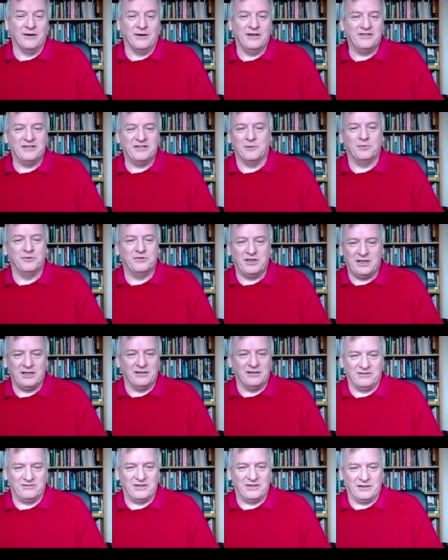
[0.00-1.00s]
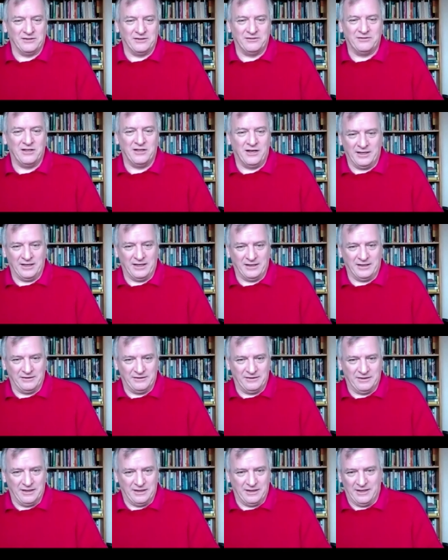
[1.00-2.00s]
hitting a particular sales target
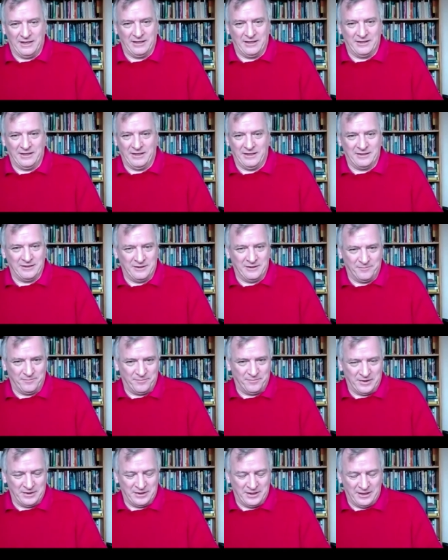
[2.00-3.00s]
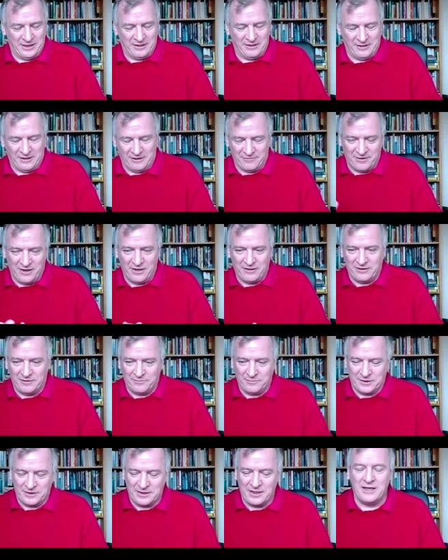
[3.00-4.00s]
in, in, in, a, in, in, an
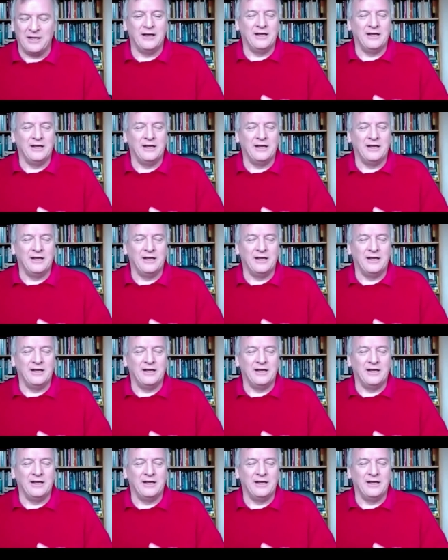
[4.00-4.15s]
environment,